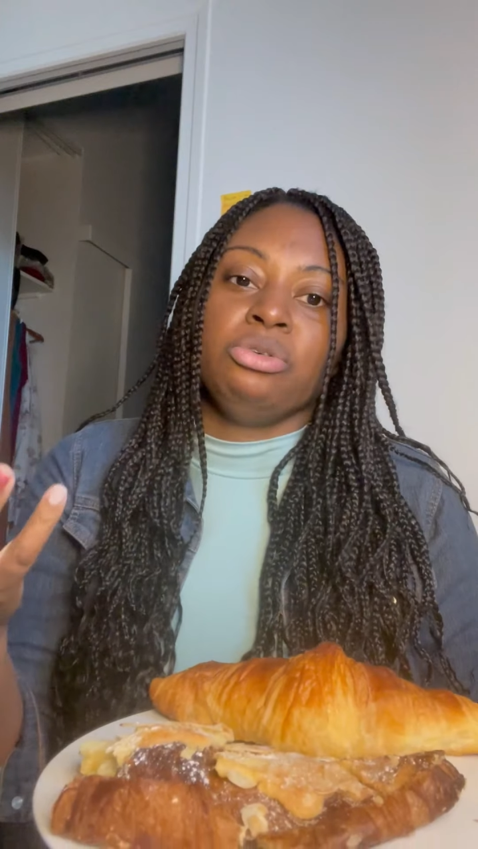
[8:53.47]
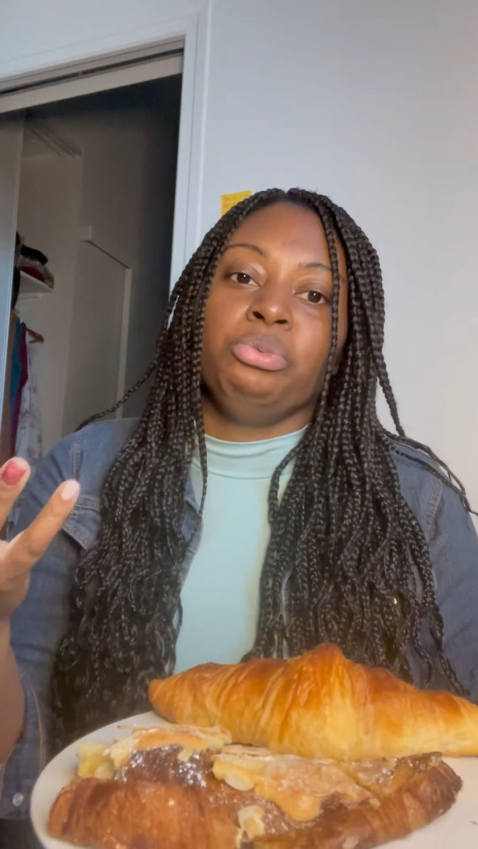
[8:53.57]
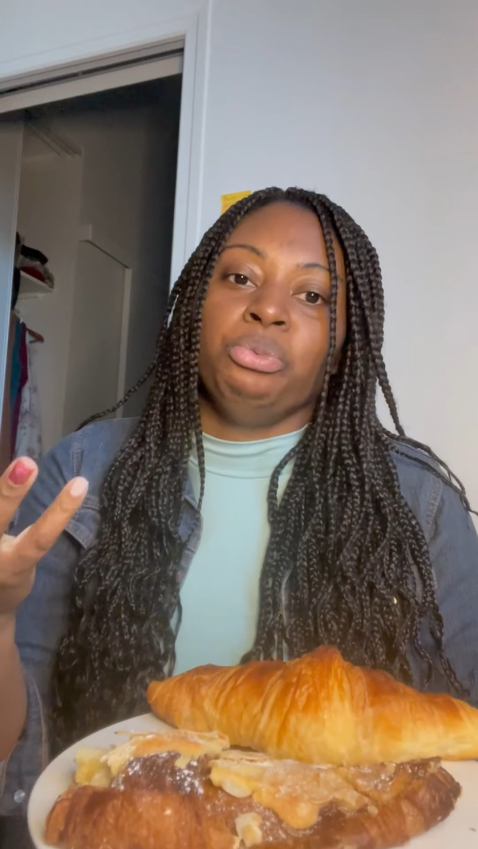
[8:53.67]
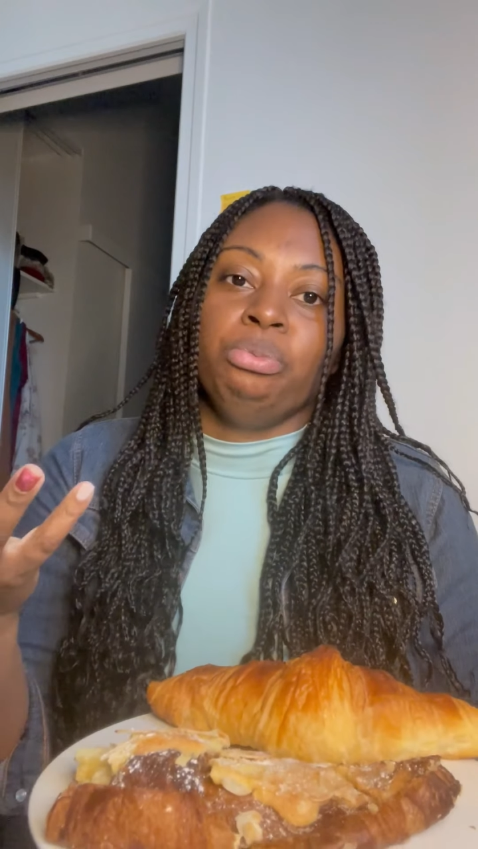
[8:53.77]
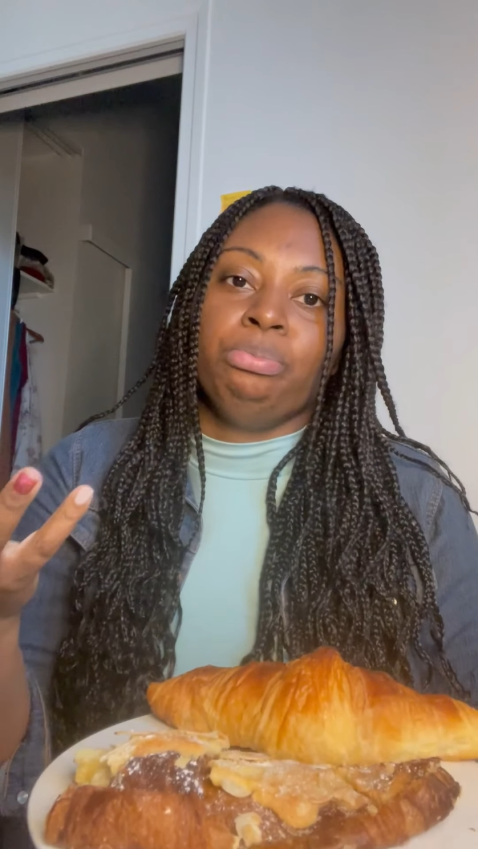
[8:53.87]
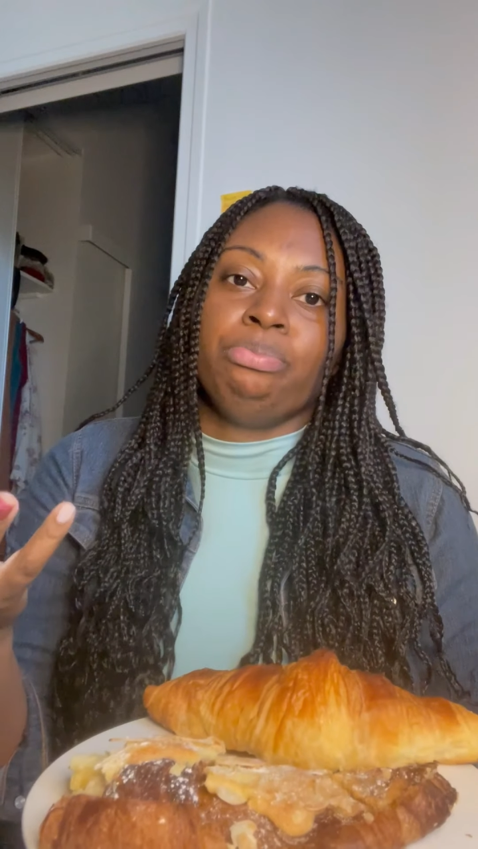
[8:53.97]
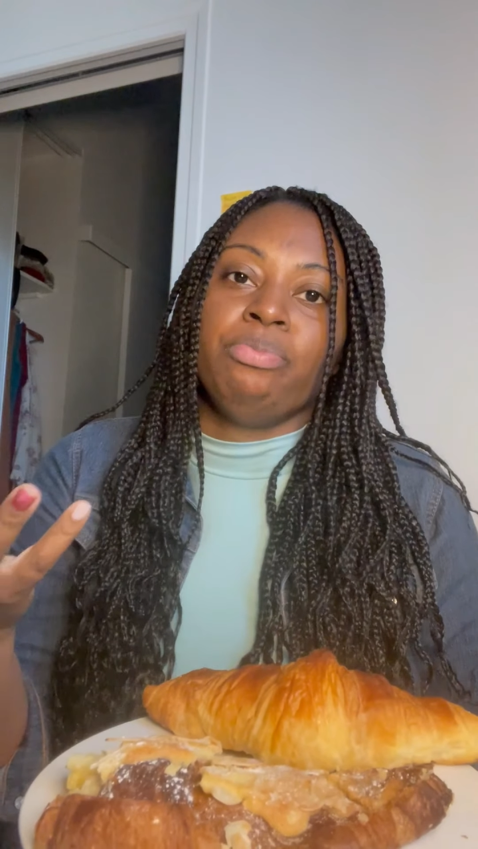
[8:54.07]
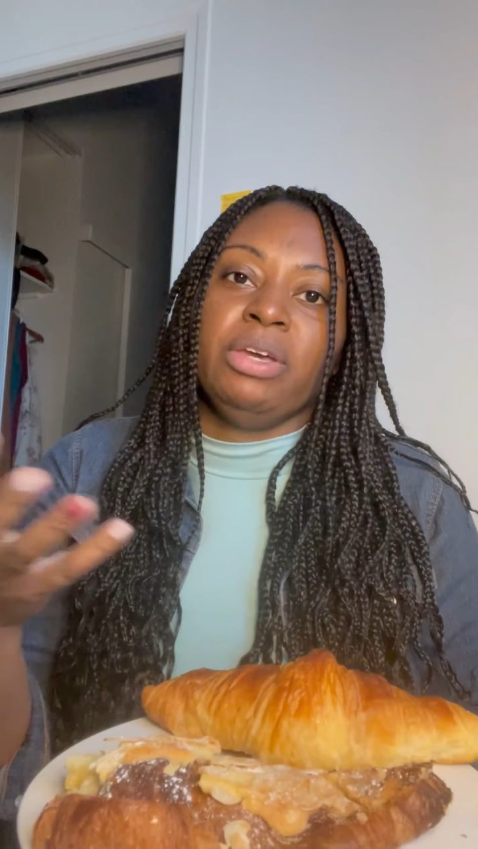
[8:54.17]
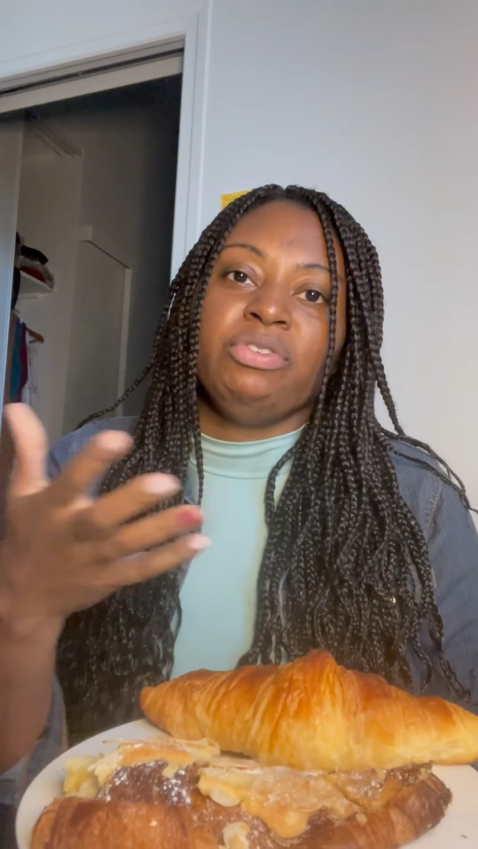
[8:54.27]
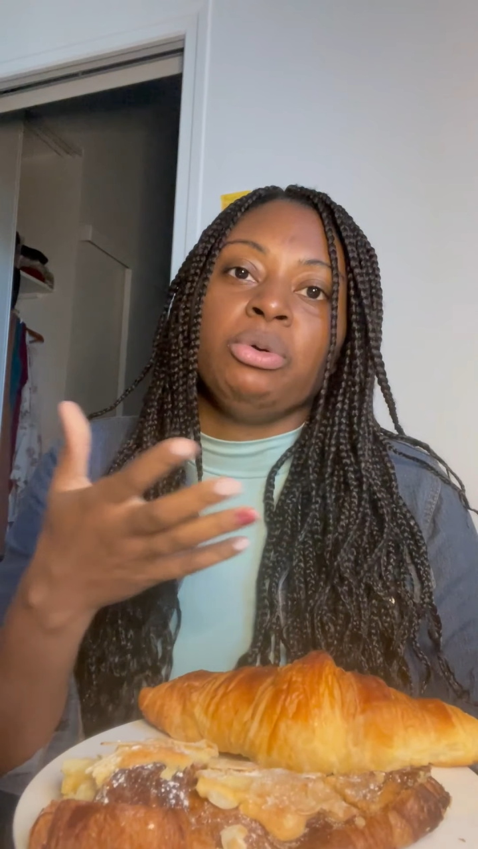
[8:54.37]

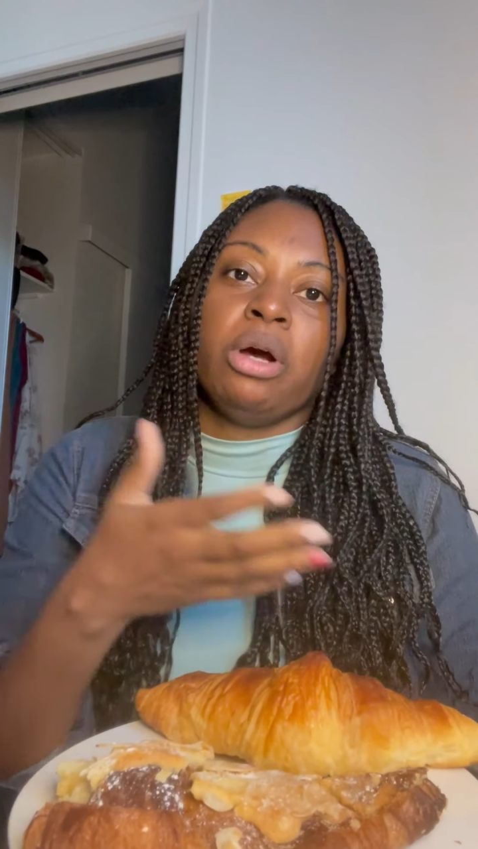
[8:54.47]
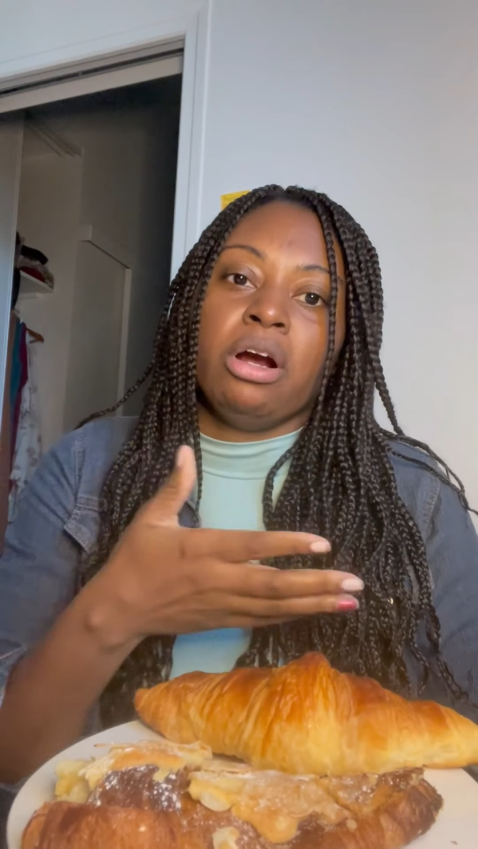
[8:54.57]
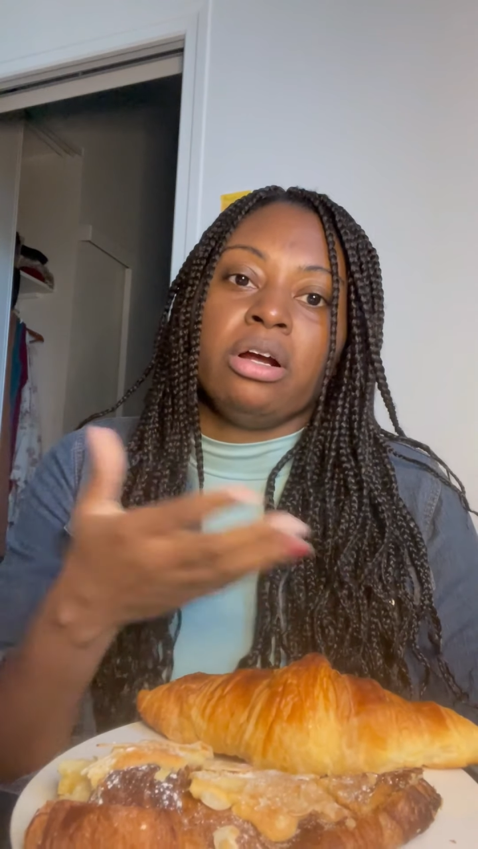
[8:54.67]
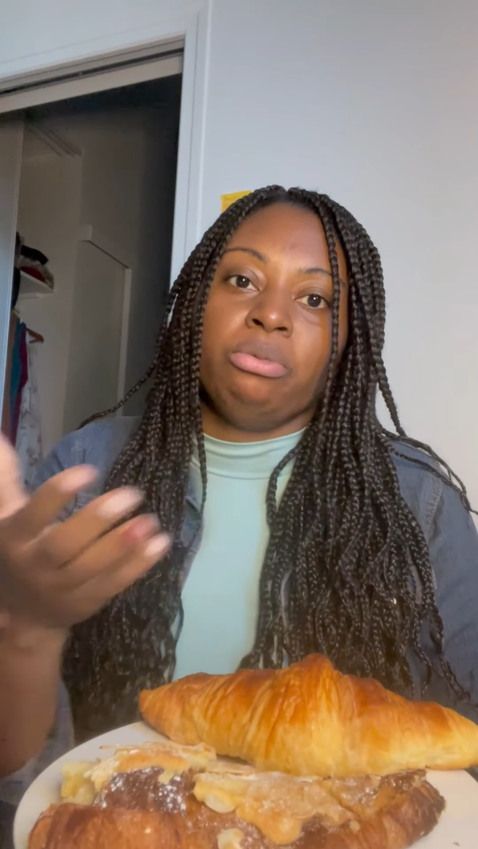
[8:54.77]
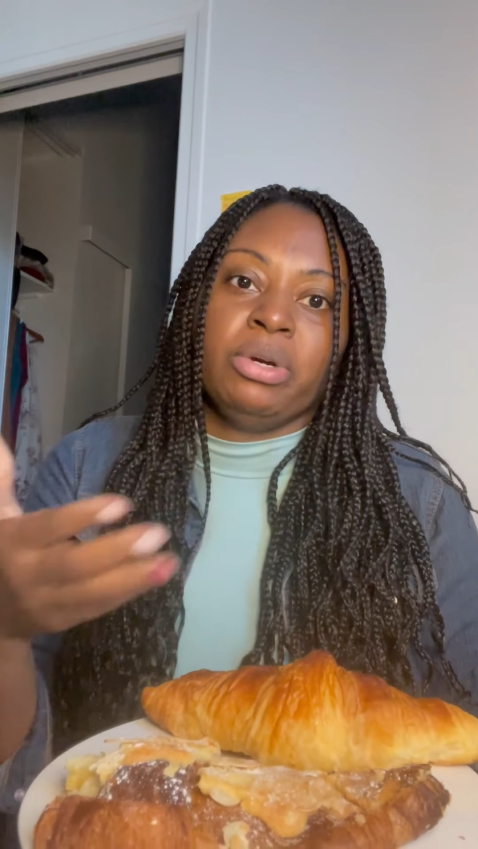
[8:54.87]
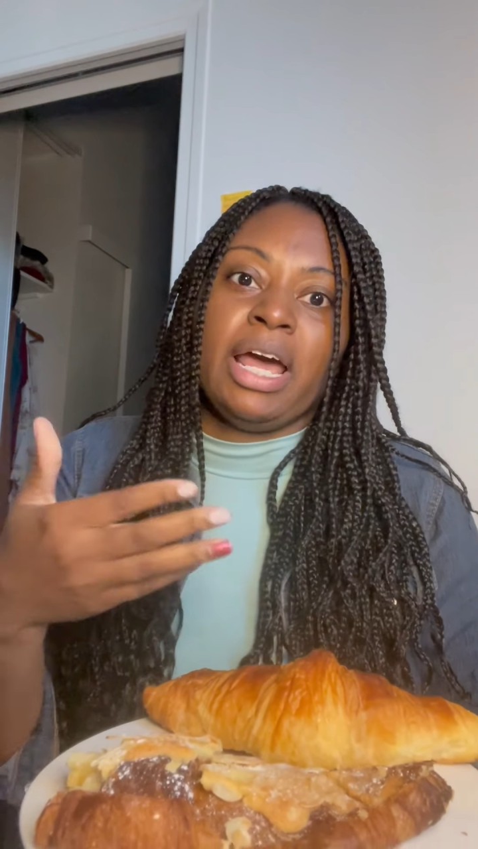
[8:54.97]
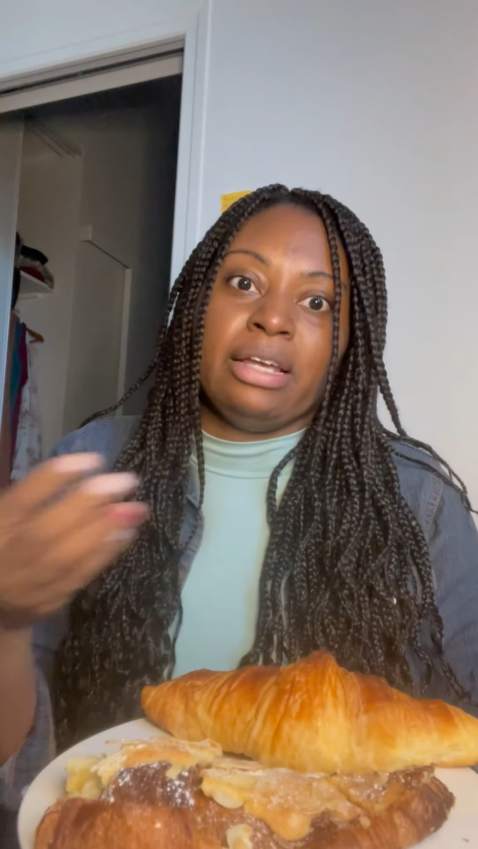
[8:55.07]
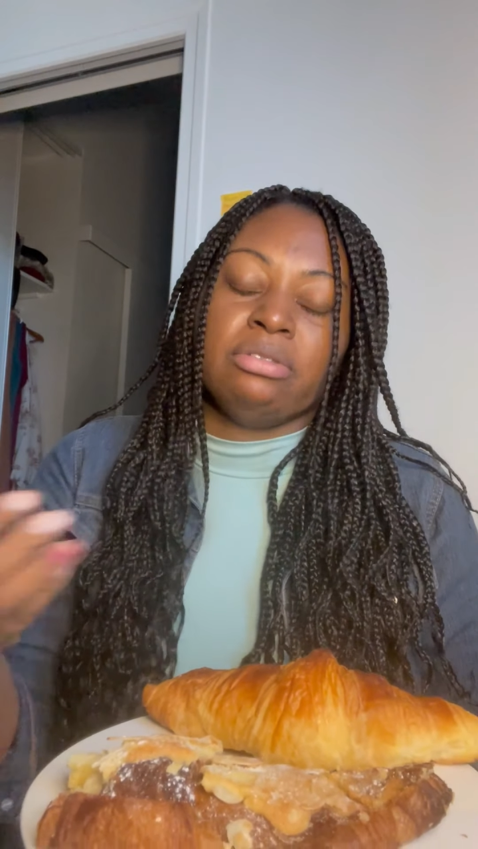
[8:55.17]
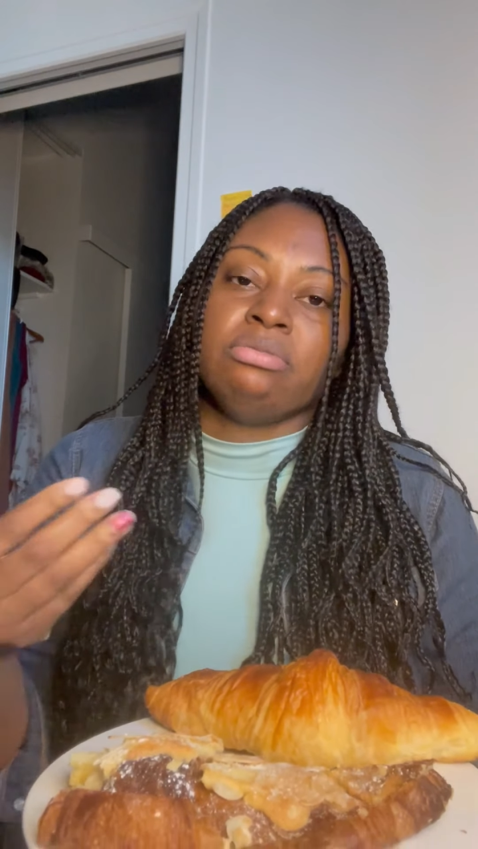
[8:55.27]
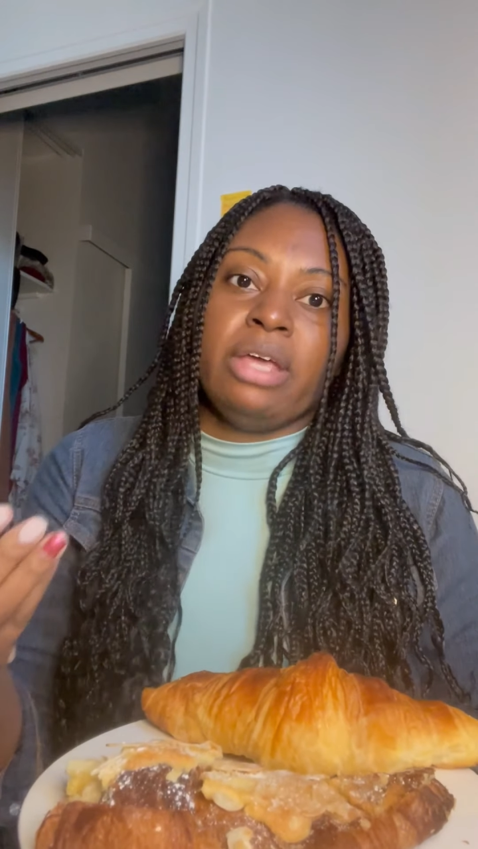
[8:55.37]
when I